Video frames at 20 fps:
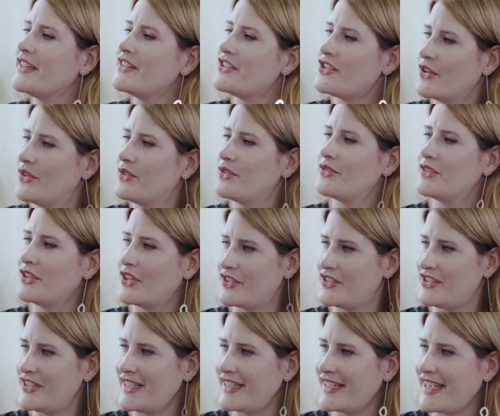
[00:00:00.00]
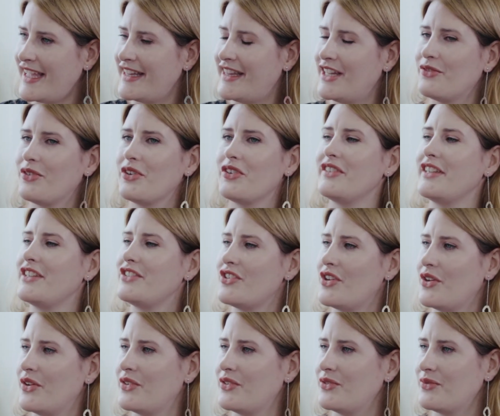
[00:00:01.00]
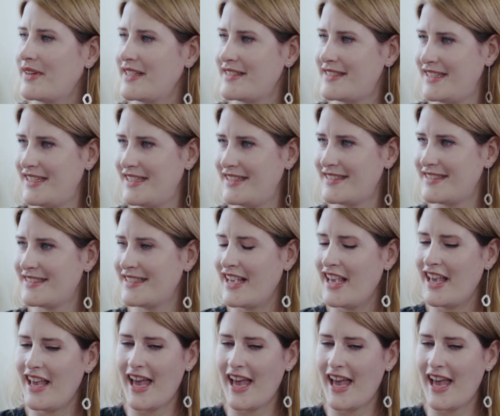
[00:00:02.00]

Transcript: internal logic and their own internal resonance,